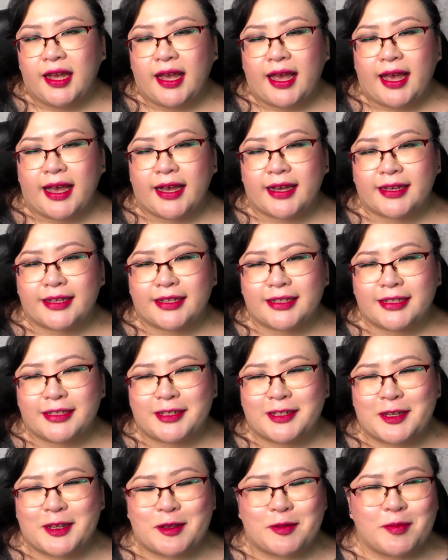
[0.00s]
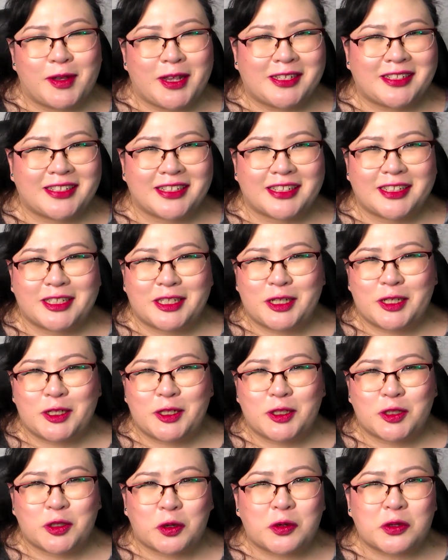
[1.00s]
And it basically
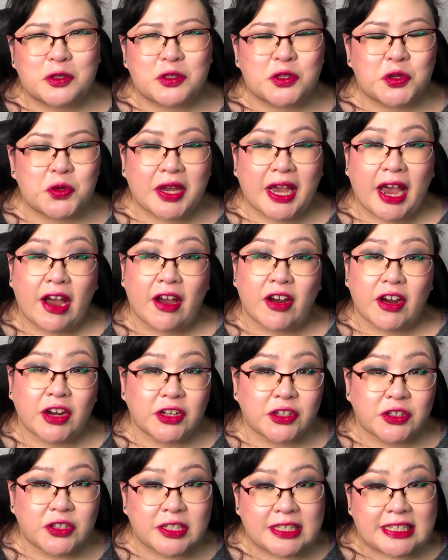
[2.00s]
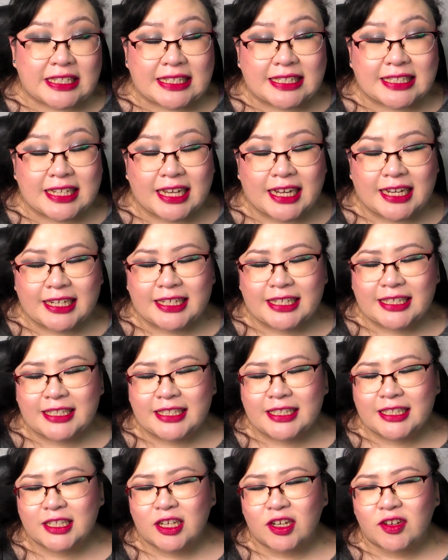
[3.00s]
shows you character
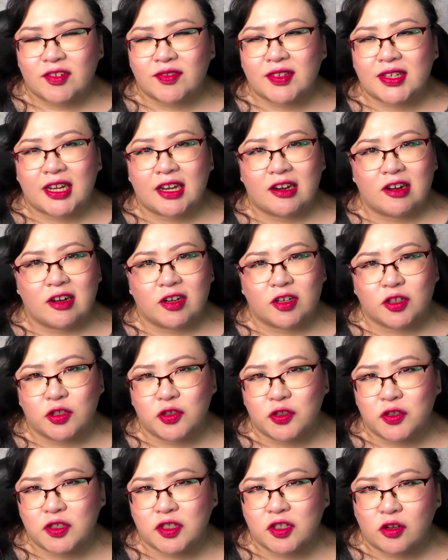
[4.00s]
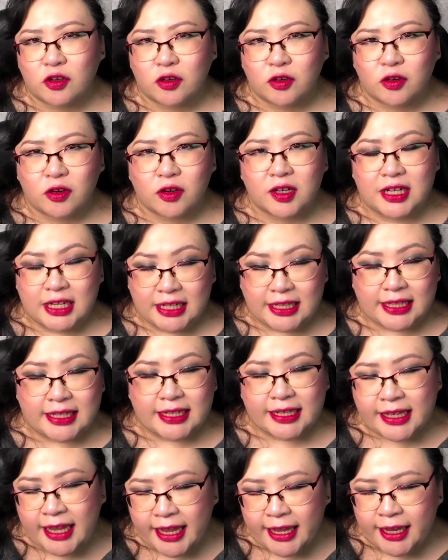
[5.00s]
designs of the characters that are in the
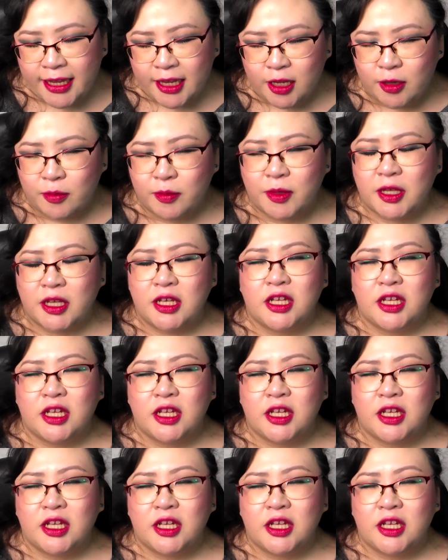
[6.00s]
game,